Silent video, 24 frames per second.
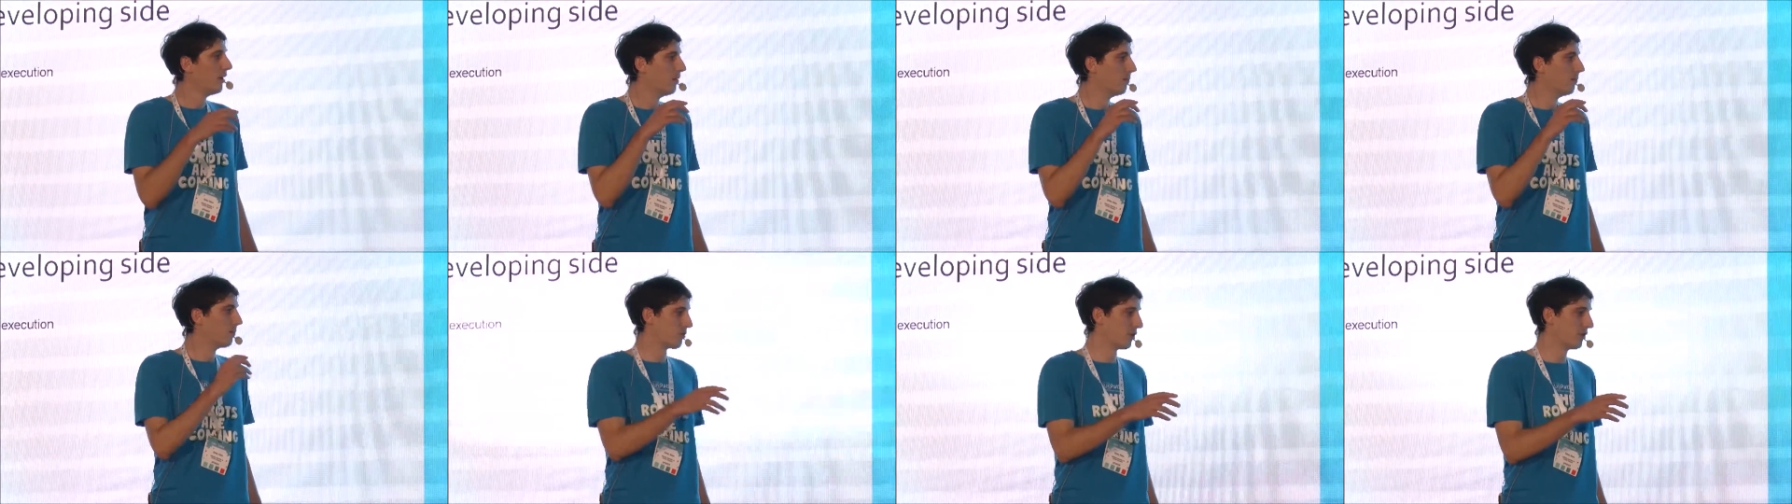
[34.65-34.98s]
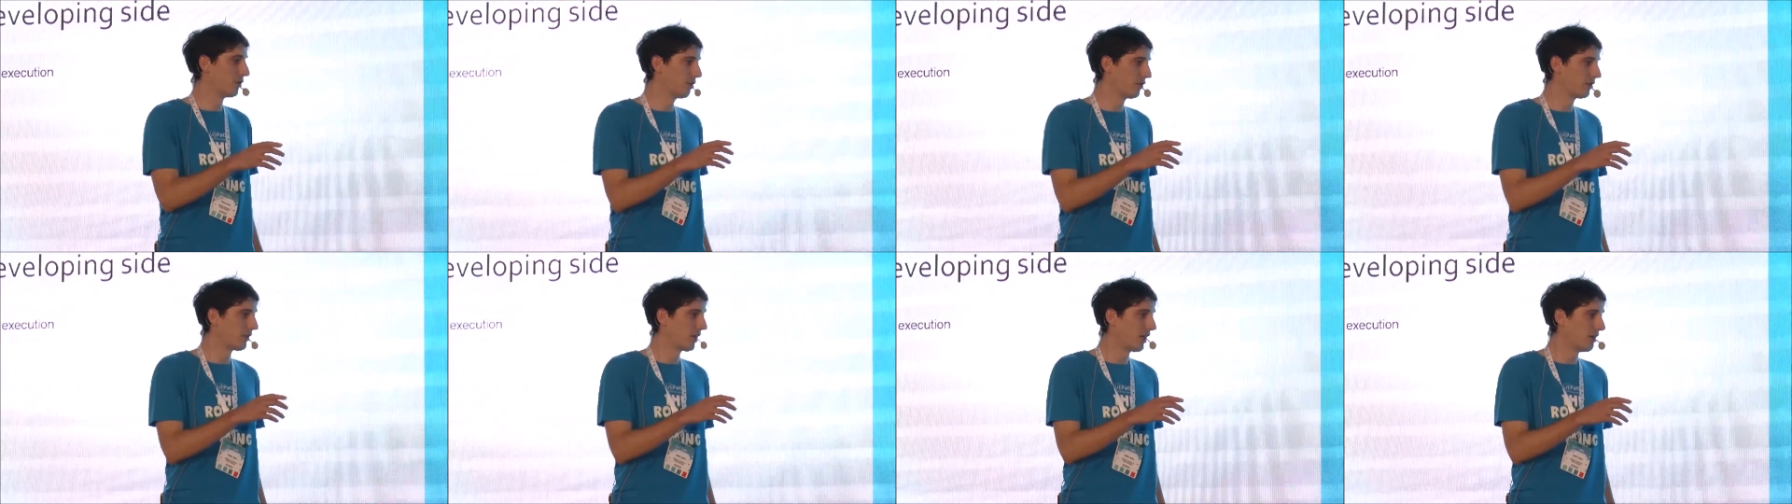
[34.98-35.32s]

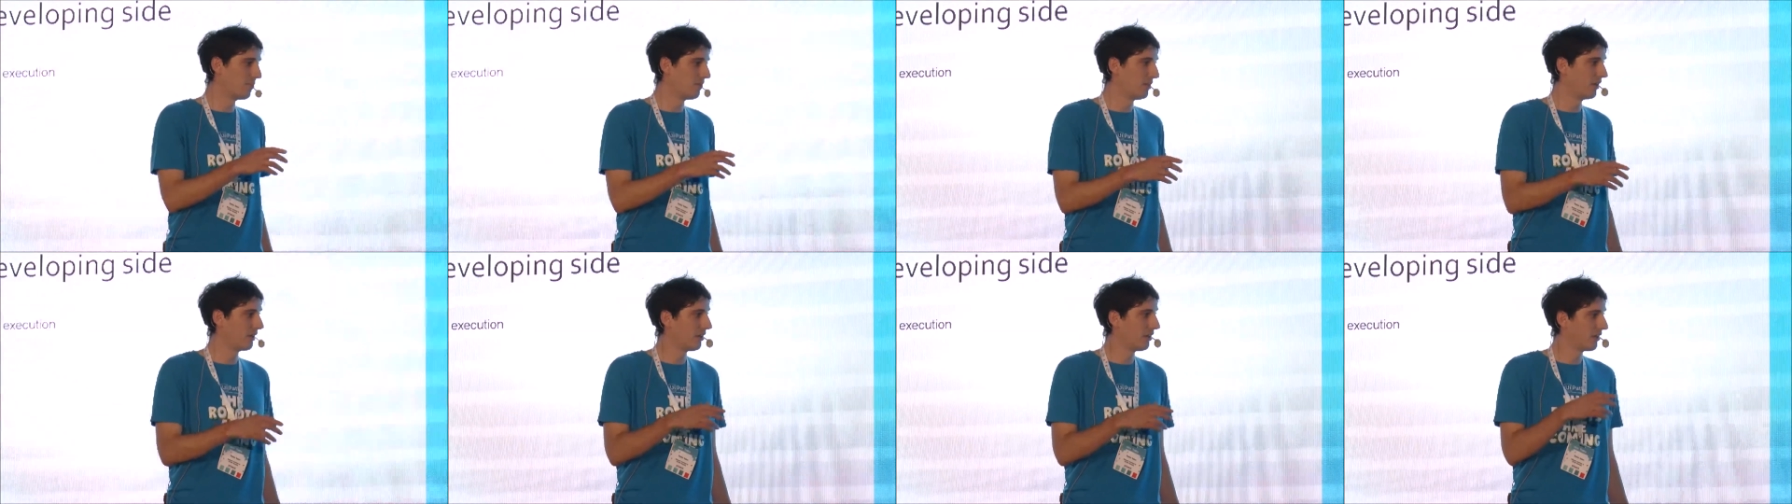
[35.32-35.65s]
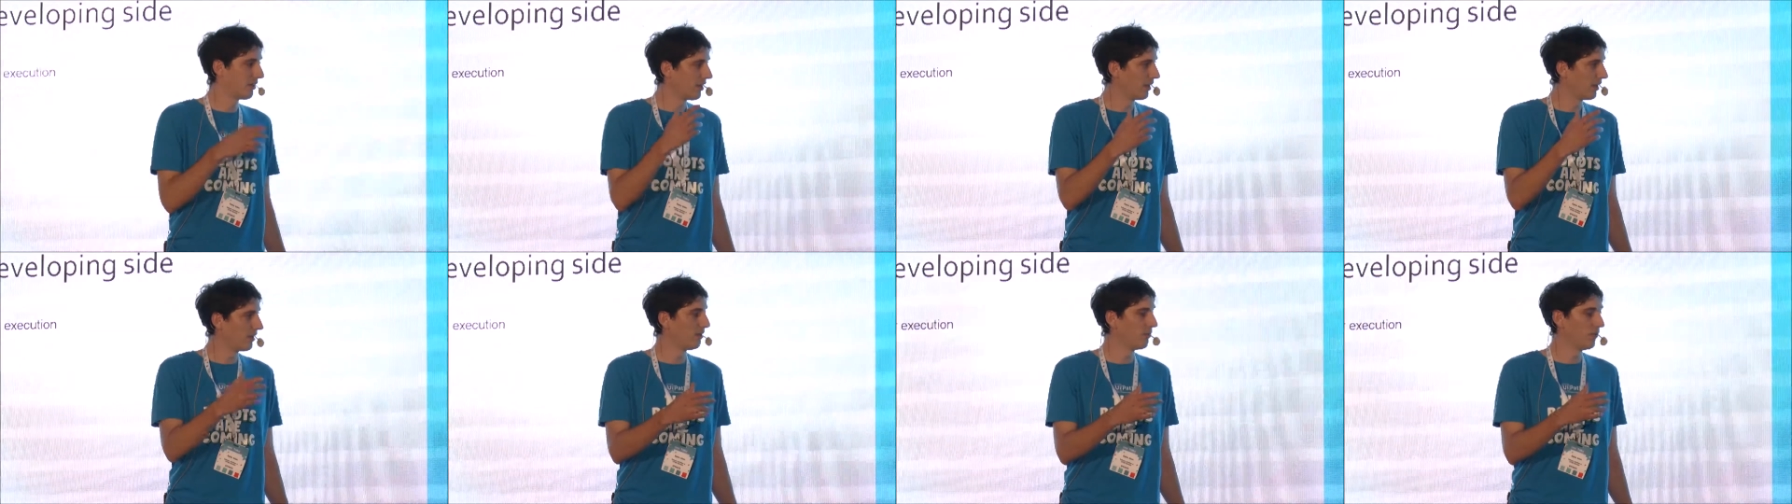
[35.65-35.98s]
prototyping
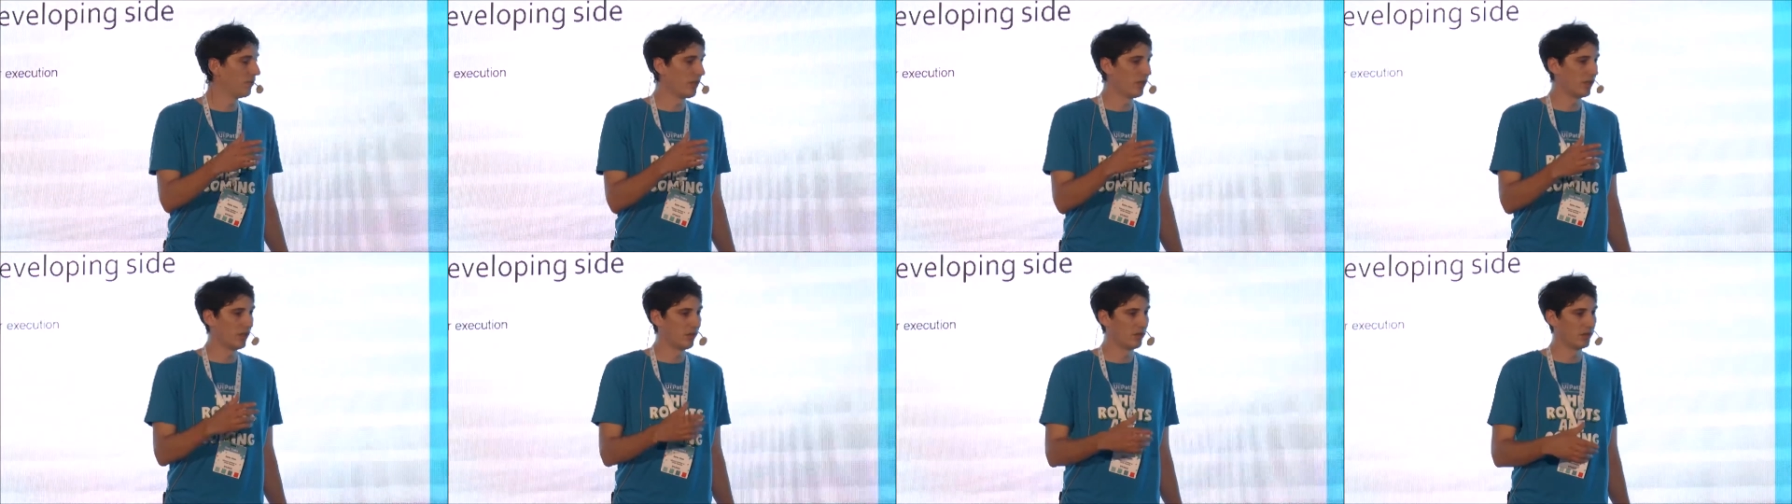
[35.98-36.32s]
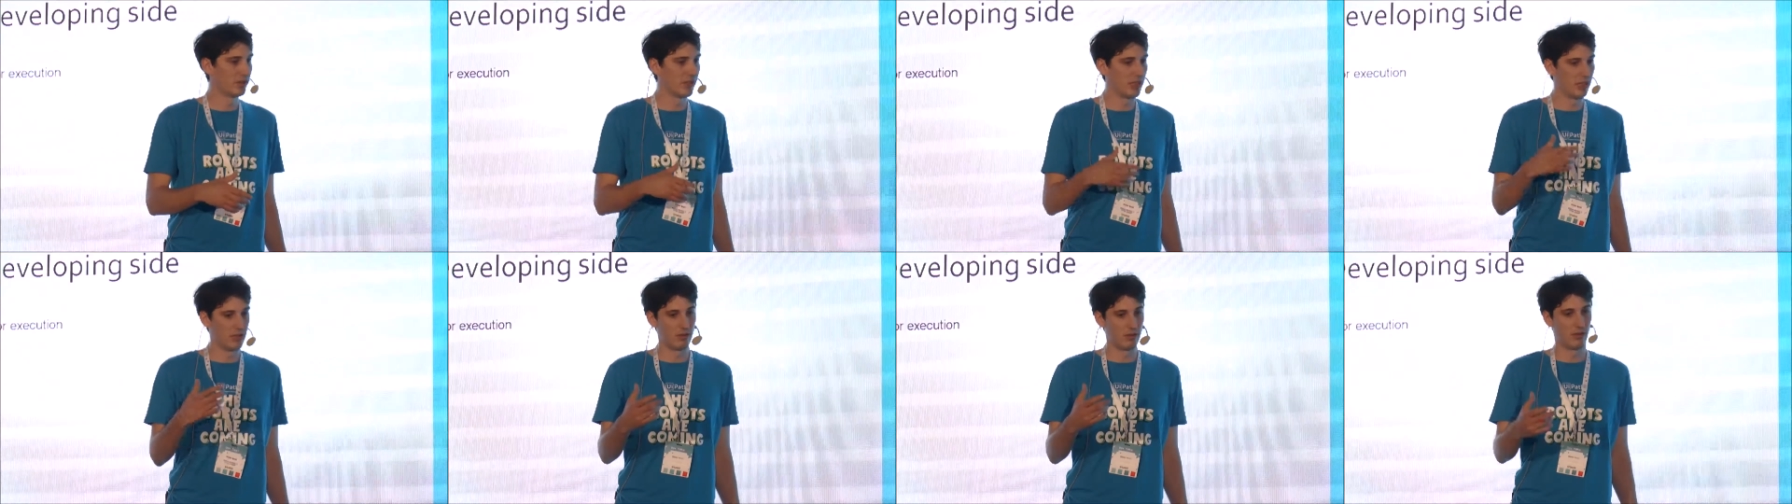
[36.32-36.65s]
in the Windows
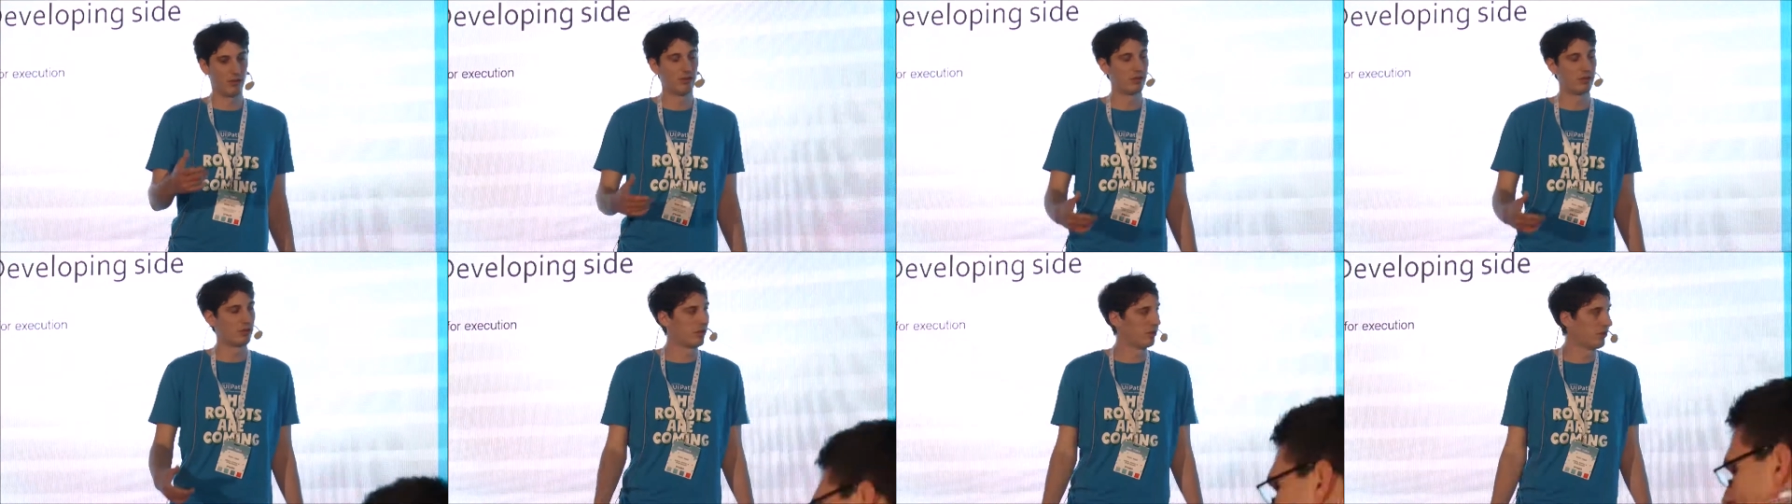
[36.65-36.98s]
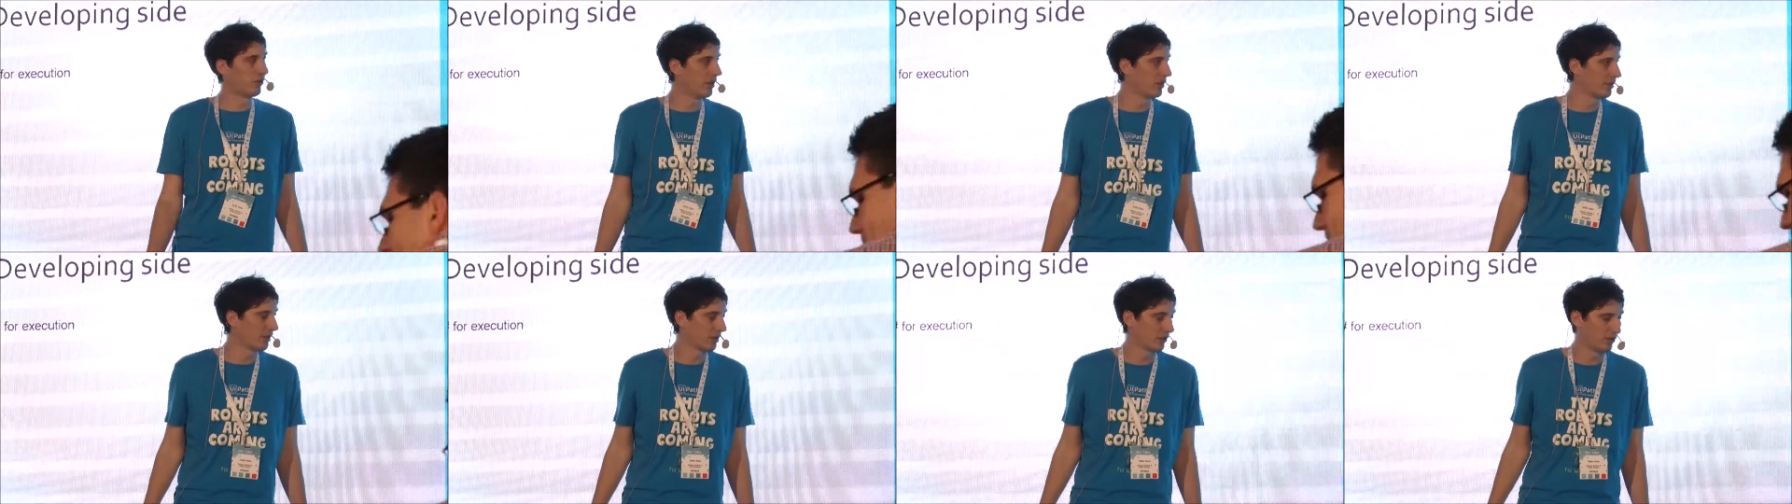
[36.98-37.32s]
and also
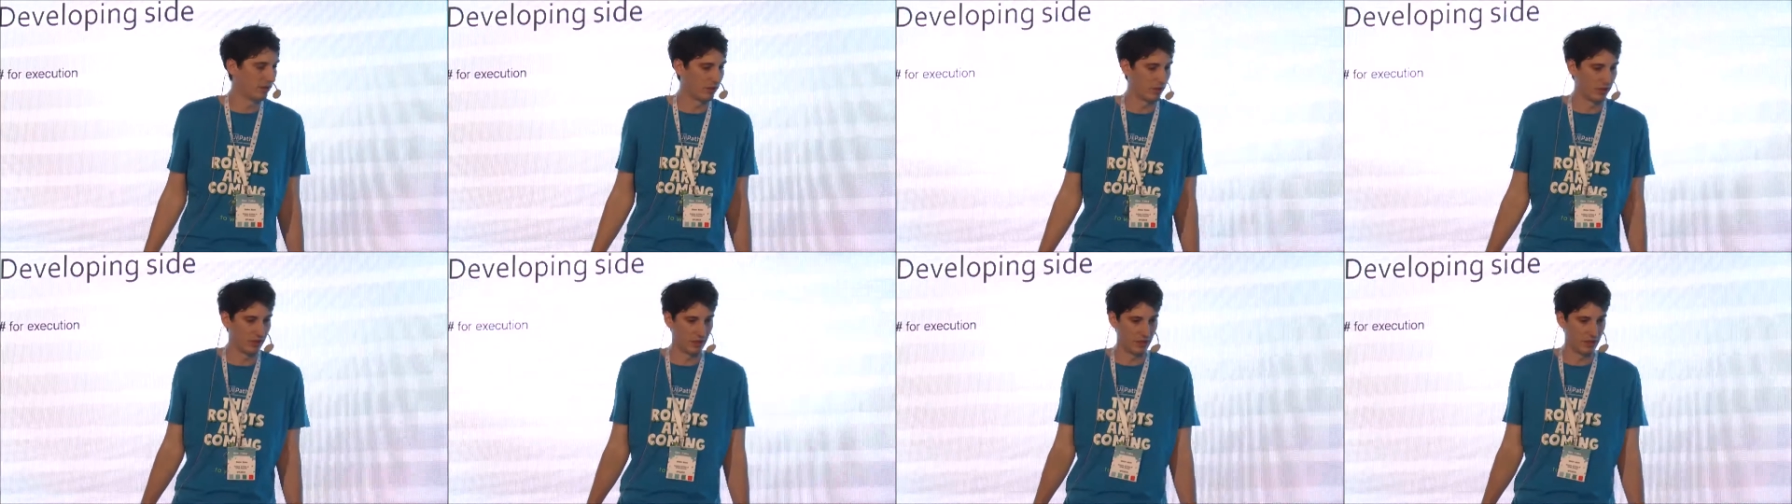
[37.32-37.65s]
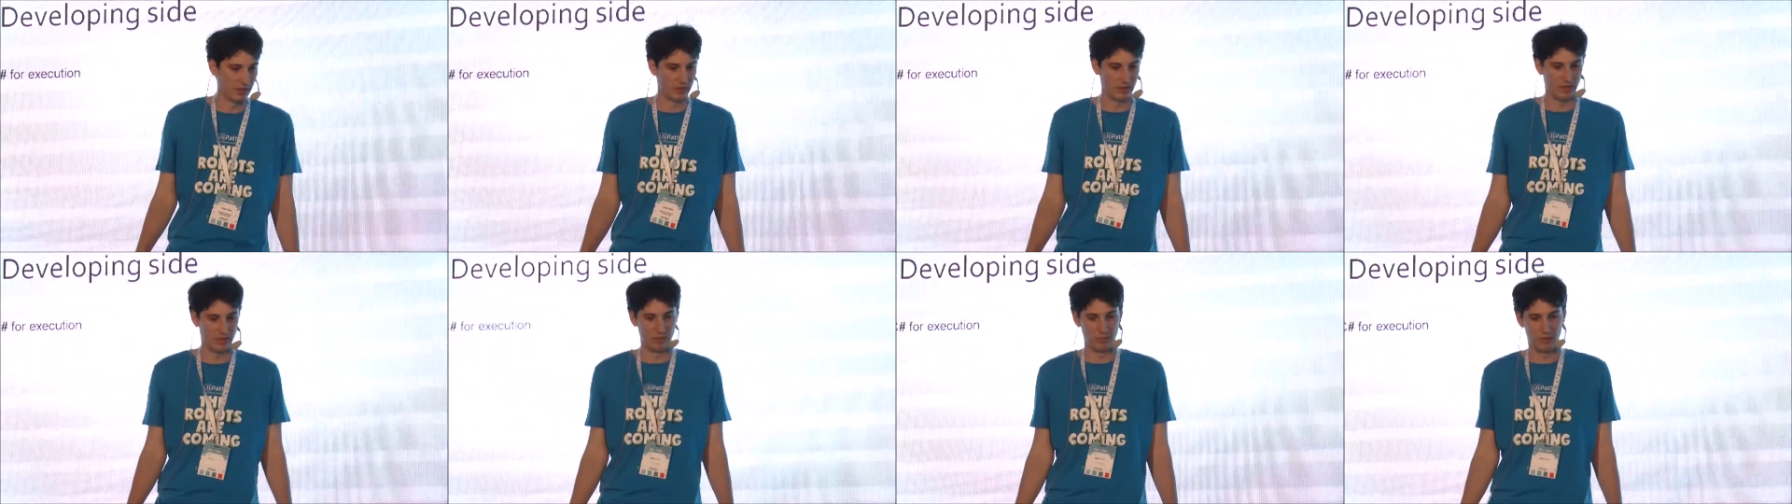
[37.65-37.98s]
executing it
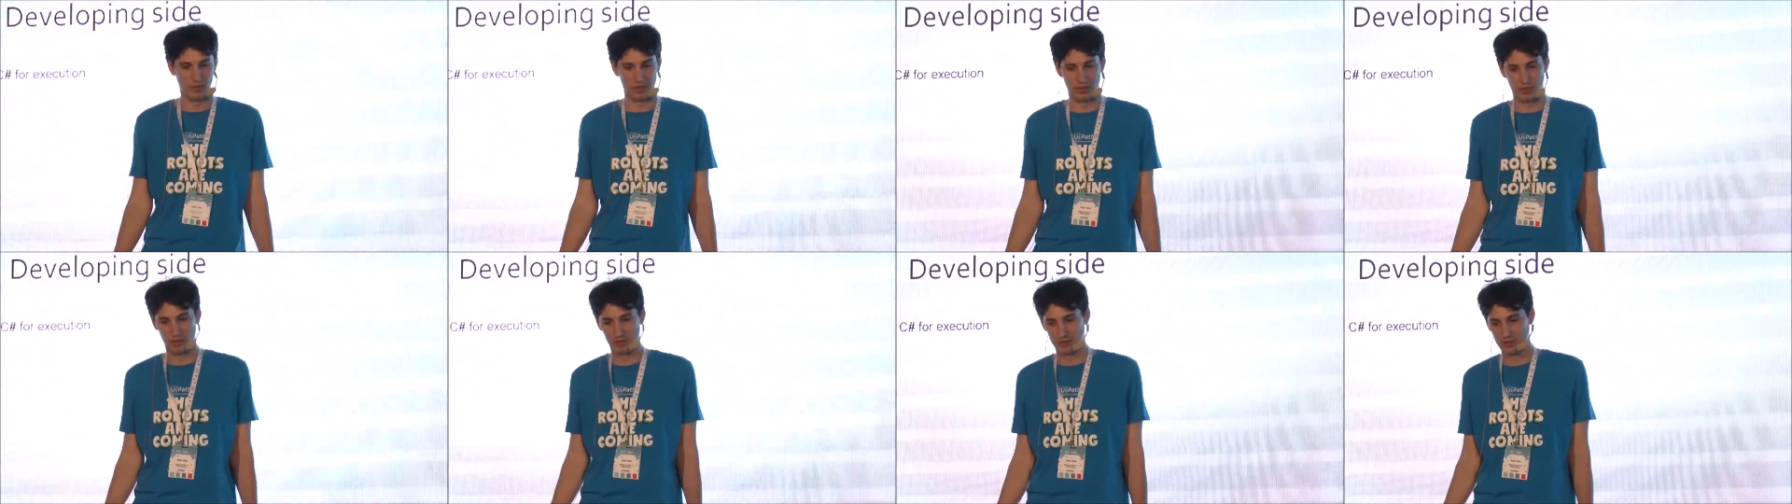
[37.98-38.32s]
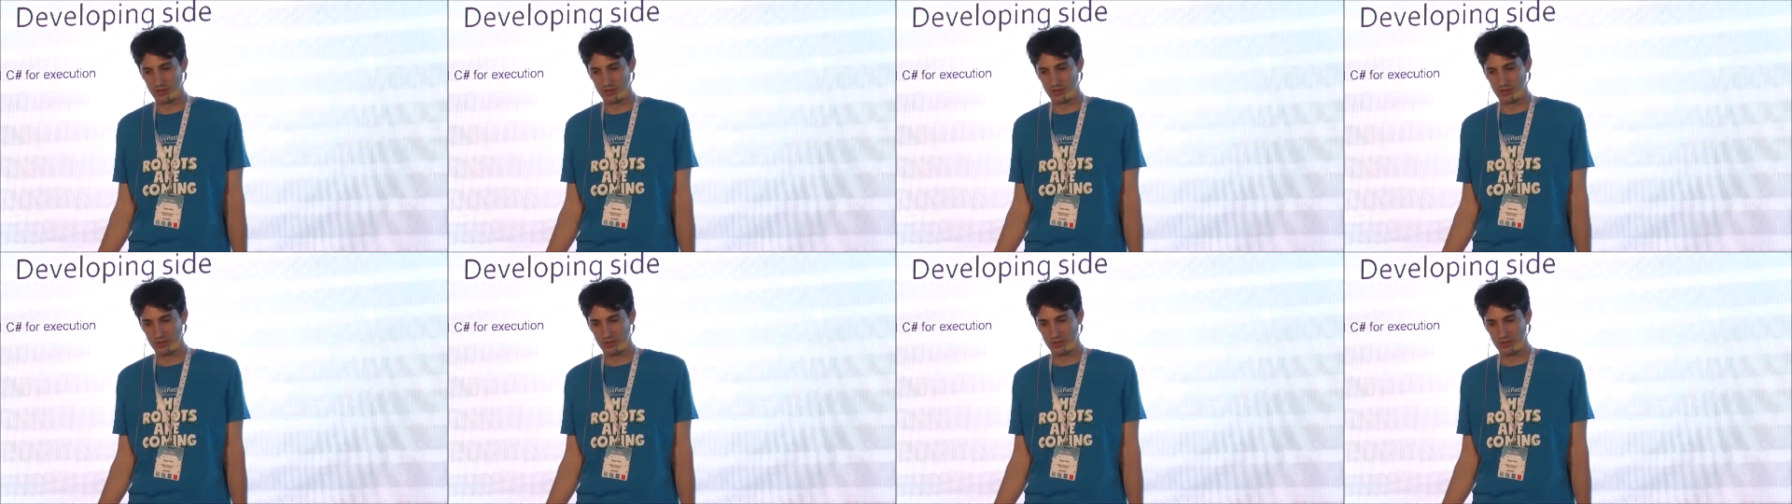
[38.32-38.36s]
in Windows.